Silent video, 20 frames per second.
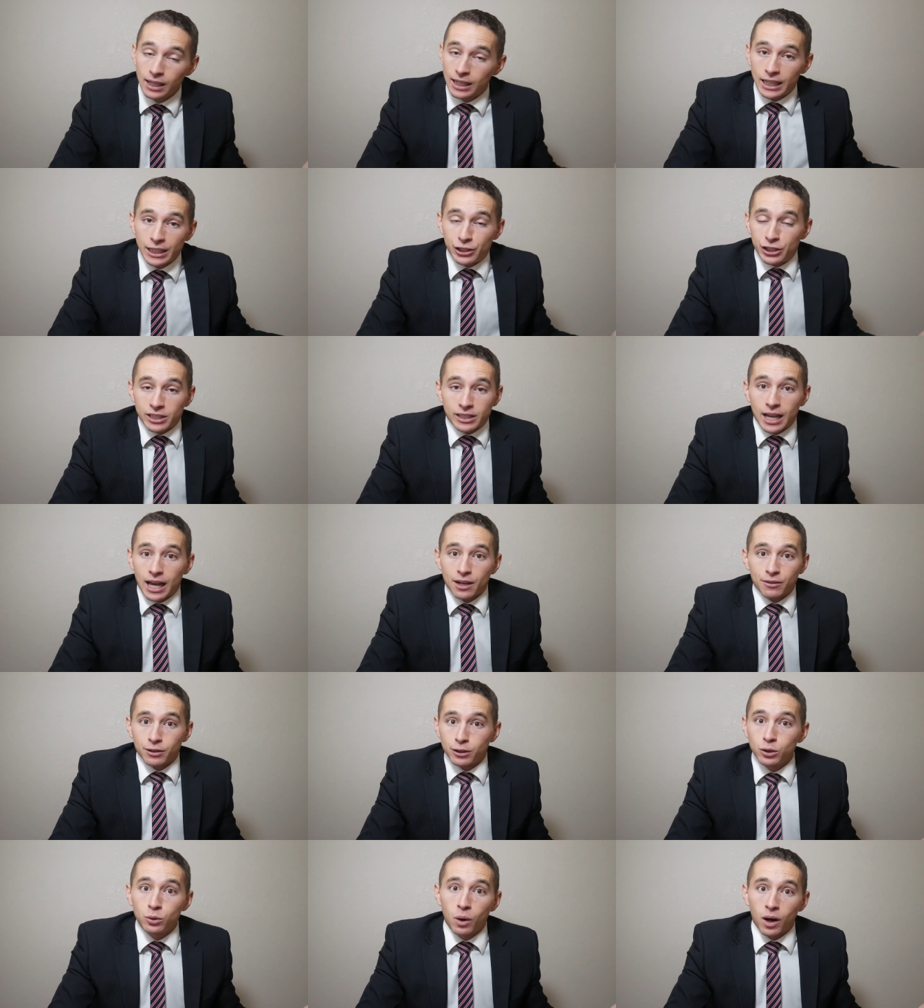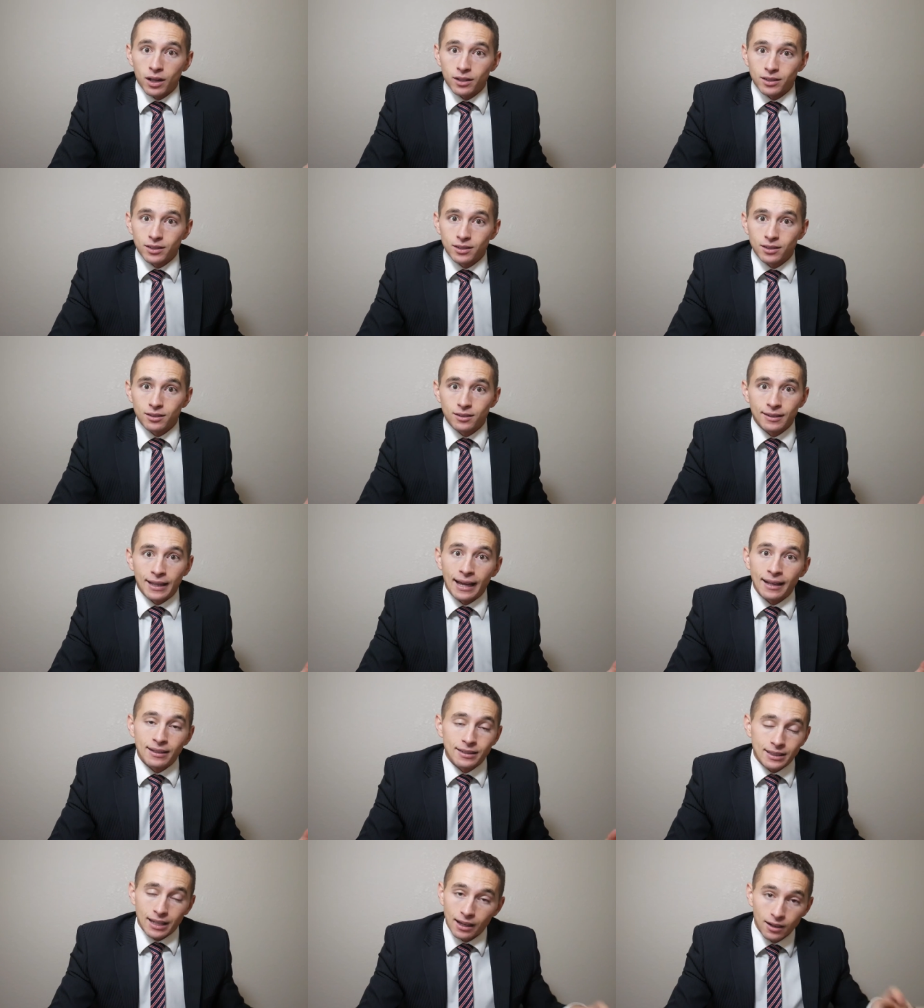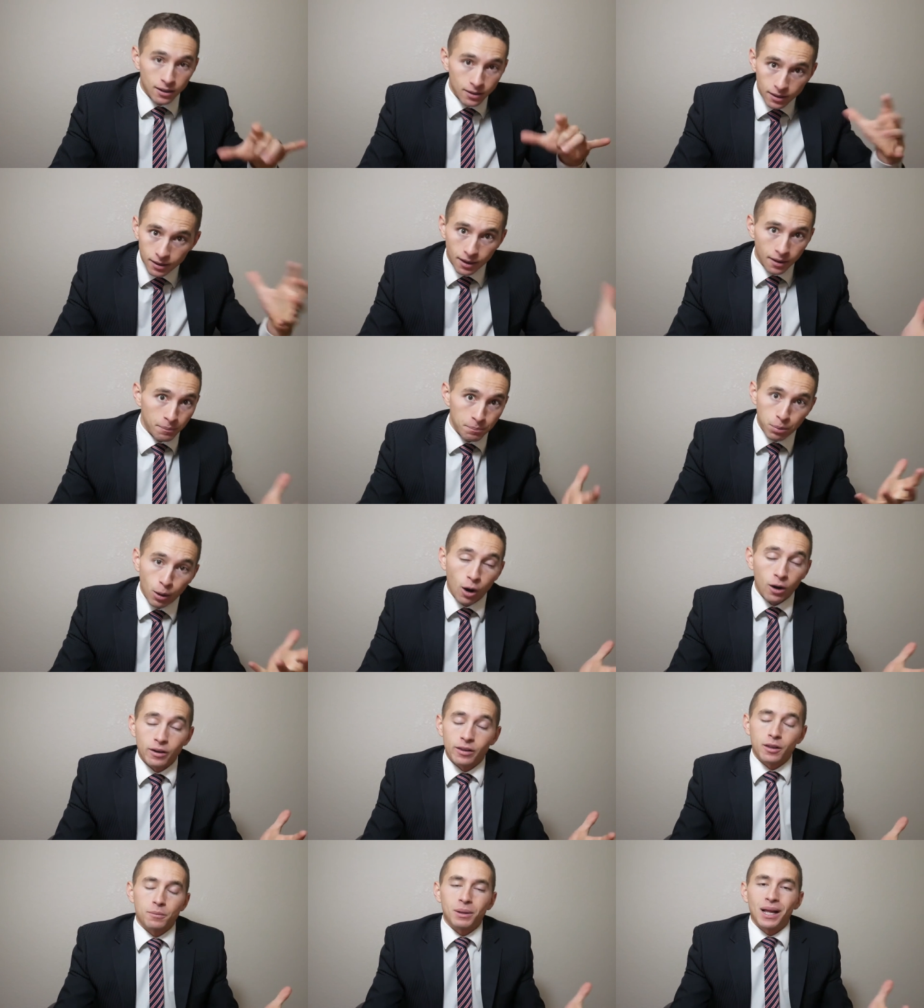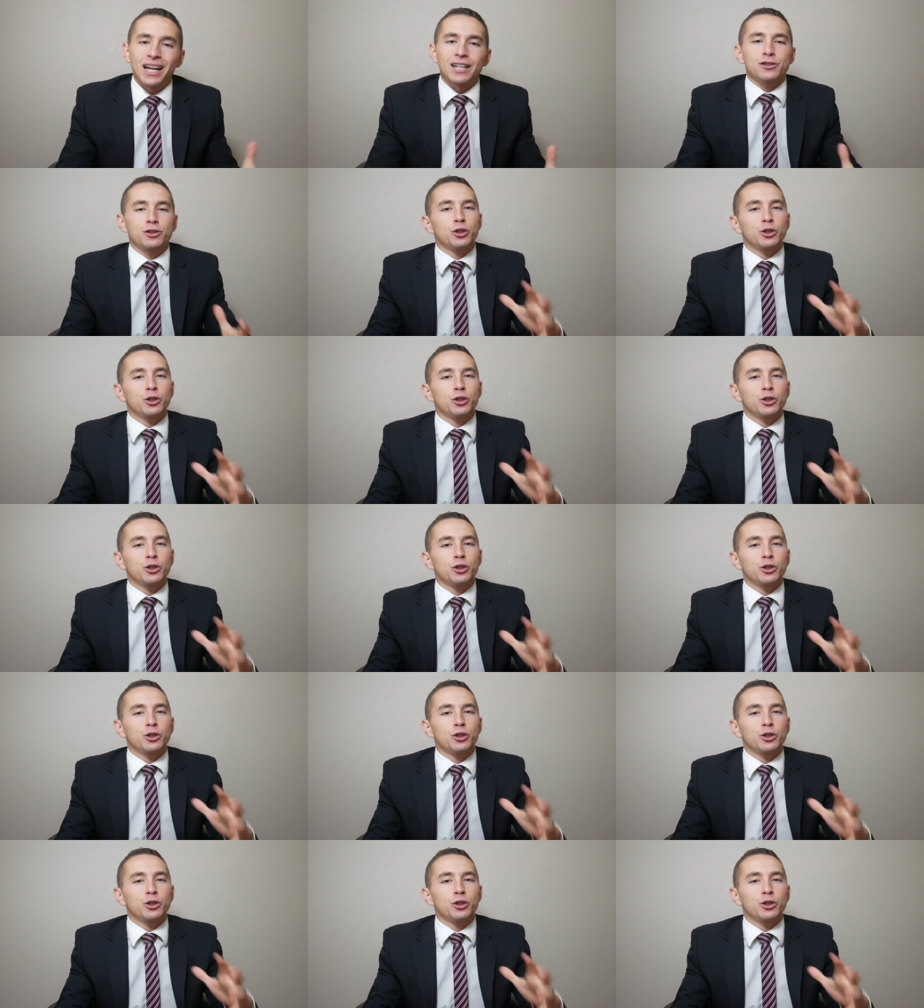It's just kind of a nuance. That is kind of a part of the plan.